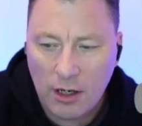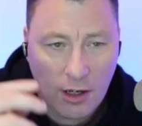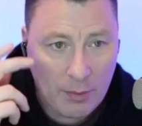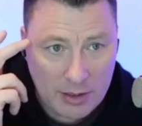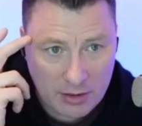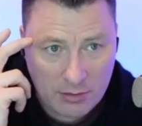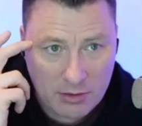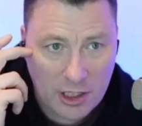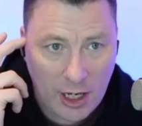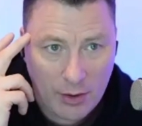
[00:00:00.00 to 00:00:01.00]
I mean, I'm going
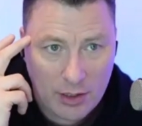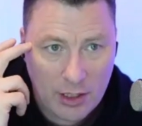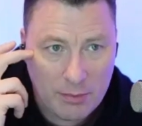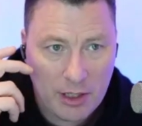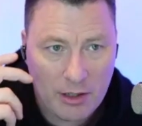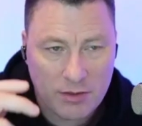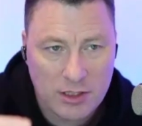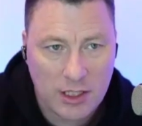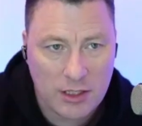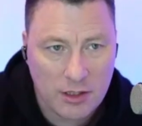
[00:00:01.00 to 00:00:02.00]
to go out on a limb here and
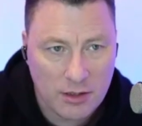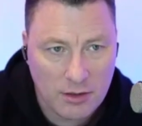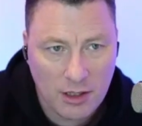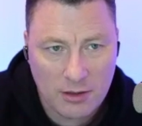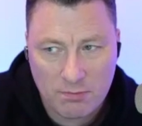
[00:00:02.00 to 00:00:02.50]
say that I'd